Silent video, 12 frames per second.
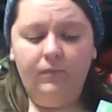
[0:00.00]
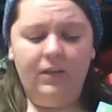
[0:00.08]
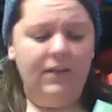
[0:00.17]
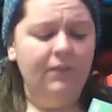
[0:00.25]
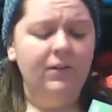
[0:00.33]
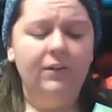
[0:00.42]

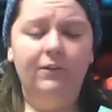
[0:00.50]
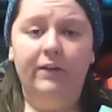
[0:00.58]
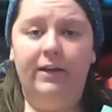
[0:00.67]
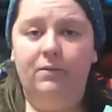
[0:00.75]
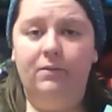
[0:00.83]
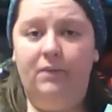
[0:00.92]
Even if you're
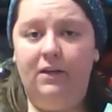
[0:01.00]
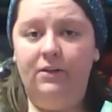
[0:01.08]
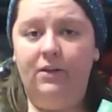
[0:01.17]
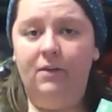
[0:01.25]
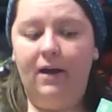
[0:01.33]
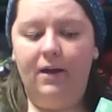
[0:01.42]
like me and you
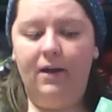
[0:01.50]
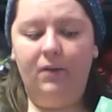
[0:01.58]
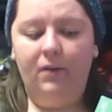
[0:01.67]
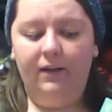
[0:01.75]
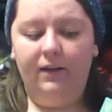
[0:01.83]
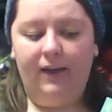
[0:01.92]
get behind
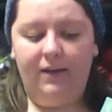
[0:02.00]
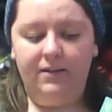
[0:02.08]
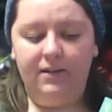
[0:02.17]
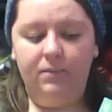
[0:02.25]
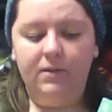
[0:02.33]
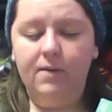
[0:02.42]
podcasts
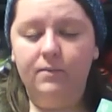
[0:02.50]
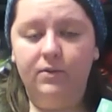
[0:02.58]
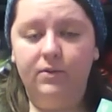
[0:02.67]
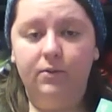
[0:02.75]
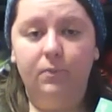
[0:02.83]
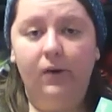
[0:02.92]

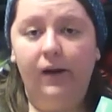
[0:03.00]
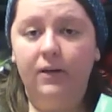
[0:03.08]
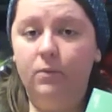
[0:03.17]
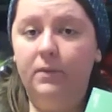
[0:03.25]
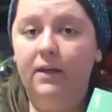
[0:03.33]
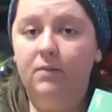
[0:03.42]
sometimes, your prize
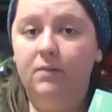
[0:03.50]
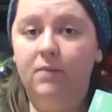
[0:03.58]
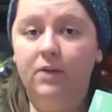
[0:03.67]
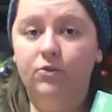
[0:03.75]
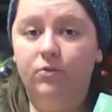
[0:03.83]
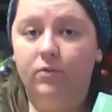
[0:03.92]
will be in
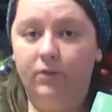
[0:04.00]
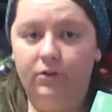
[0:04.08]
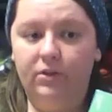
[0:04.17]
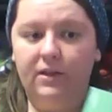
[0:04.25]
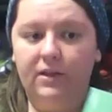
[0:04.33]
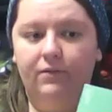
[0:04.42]
my drawer. You
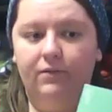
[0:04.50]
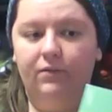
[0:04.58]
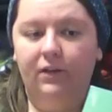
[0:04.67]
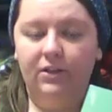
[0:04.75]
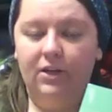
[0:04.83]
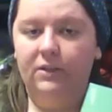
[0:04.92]
just have to
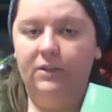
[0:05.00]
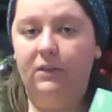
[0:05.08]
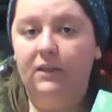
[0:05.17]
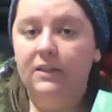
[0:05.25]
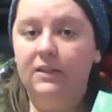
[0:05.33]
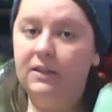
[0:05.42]
reach out to
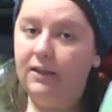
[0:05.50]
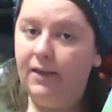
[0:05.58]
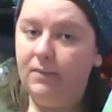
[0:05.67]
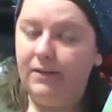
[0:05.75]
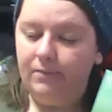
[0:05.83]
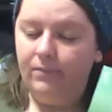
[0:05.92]
me to claim
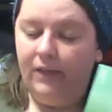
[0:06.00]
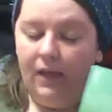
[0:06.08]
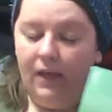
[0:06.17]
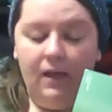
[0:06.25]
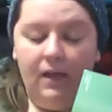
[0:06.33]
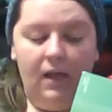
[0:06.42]
it.
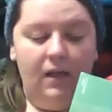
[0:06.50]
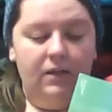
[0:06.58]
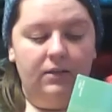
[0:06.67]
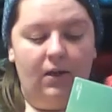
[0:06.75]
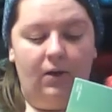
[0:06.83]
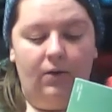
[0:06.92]

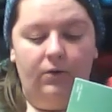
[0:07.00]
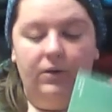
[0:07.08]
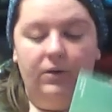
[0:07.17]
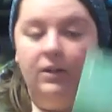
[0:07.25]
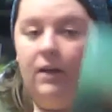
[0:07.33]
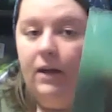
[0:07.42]
So
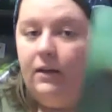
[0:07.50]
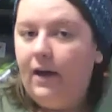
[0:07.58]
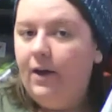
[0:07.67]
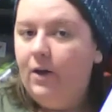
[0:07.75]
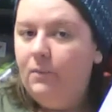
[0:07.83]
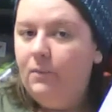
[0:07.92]
good luck.
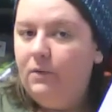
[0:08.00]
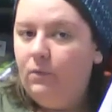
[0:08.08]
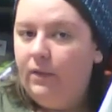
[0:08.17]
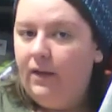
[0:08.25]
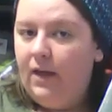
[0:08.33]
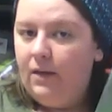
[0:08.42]
I hope you
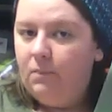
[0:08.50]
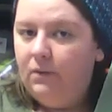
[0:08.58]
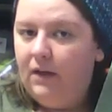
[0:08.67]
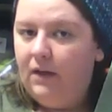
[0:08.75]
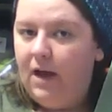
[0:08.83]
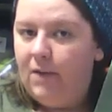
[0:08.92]
win
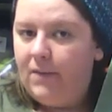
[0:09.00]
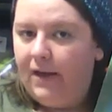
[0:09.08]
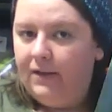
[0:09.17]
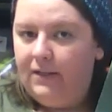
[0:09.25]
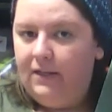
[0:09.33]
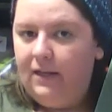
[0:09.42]
Ply
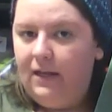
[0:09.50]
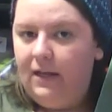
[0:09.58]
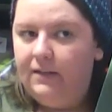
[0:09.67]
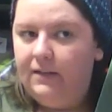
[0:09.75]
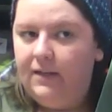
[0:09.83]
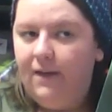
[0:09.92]
Magazine. It
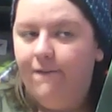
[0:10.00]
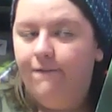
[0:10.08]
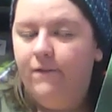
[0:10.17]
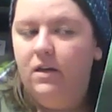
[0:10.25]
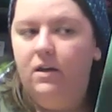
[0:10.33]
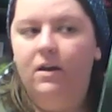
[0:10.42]
is a
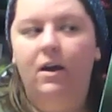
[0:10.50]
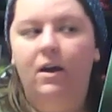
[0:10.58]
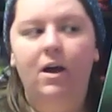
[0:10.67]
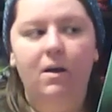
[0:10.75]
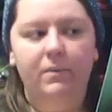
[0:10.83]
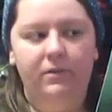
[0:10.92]

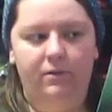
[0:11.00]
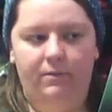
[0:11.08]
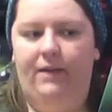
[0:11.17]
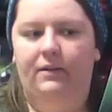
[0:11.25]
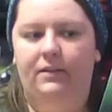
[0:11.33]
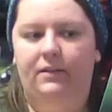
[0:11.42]
phenomenal
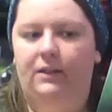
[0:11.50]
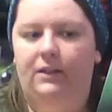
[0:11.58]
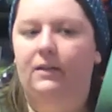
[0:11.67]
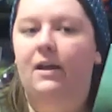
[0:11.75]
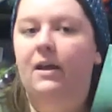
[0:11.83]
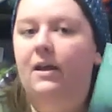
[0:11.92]

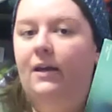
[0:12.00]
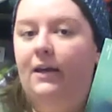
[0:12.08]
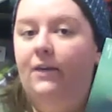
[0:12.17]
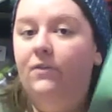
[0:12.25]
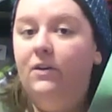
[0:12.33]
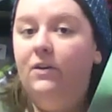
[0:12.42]
magazine.
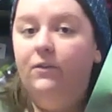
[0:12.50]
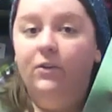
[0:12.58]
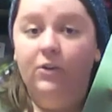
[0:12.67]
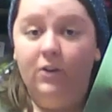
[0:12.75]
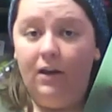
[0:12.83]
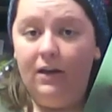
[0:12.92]
Even if you're
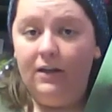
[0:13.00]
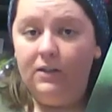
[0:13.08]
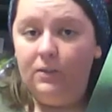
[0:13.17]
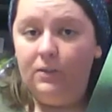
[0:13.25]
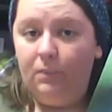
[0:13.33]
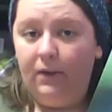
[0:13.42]
not a
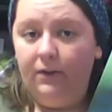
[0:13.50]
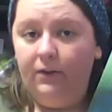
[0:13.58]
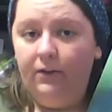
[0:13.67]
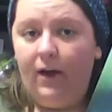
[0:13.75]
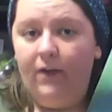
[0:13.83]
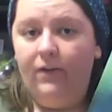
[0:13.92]

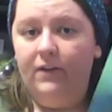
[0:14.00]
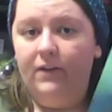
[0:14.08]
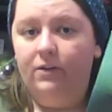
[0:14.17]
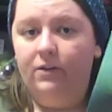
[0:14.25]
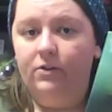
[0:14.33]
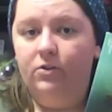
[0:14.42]
spinner, I think
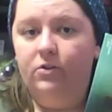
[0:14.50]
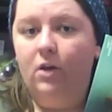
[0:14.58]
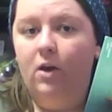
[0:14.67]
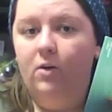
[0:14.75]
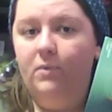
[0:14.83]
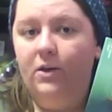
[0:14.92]
there is
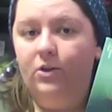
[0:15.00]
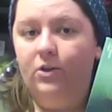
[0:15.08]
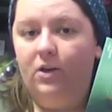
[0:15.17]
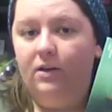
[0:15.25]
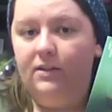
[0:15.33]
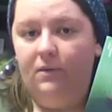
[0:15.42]
so much
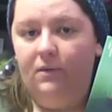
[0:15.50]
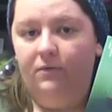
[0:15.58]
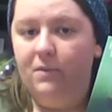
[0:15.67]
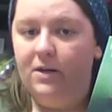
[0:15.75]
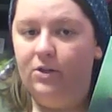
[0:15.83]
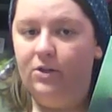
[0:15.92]
awesome
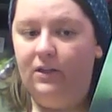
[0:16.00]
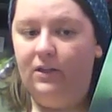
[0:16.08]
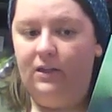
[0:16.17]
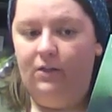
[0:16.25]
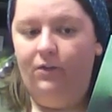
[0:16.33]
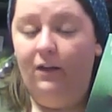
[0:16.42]
information that
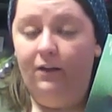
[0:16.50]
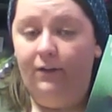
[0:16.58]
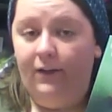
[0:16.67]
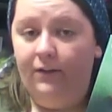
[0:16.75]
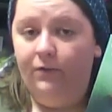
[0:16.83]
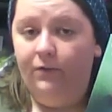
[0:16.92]
you can
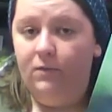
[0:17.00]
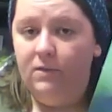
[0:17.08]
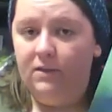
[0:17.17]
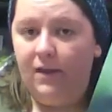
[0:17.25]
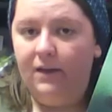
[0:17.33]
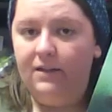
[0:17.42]
glean from
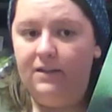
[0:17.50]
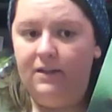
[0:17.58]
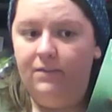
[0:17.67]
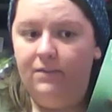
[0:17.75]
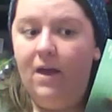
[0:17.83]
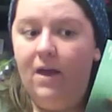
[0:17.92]
this
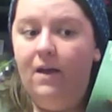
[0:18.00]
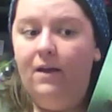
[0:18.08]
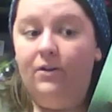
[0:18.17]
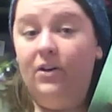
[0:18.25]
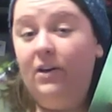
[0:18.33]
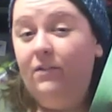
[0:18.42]
magazine.
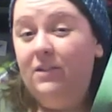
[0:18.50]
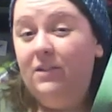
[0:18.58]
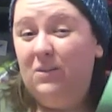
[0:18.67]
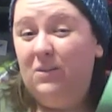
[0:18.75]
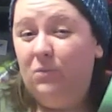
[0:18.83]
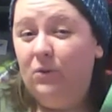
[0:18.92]
There are even
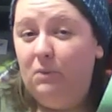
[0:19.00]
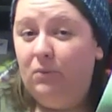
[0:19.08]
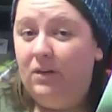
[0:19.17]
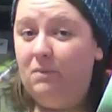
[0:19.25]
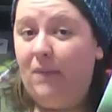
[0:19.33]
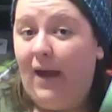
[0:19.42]
some really
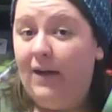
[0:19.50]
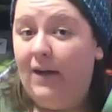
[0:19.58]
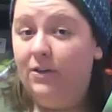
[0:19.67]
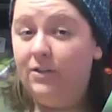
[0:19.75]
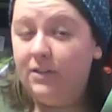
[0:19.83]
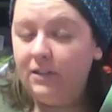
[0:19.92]
pretty
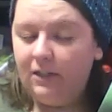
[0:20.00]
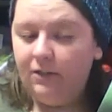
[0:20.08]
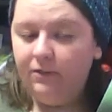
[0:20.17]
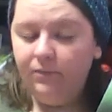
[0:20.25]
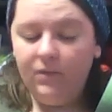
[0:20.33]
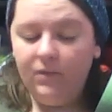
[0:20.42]
patterns in
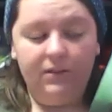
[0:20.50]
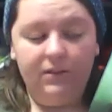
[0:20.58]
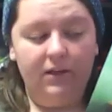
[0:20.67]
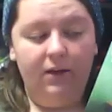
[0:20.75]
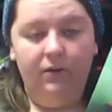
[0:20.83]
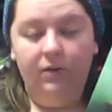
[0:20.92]
here.
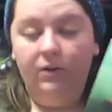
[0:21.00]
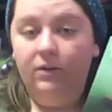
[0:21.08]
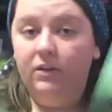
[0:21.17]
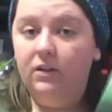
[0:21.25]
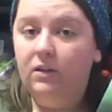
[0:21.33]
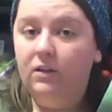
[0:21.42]
So
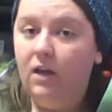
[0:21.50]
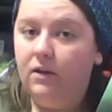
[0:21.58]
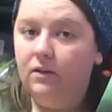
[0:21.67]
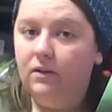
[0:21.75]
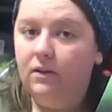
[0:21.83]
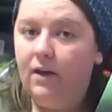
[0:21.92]
good
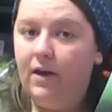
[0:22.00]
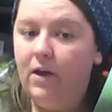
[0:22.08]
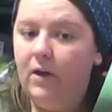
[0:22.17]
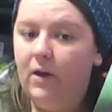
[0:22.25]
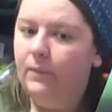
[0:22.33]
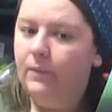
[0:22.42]
luck. I hope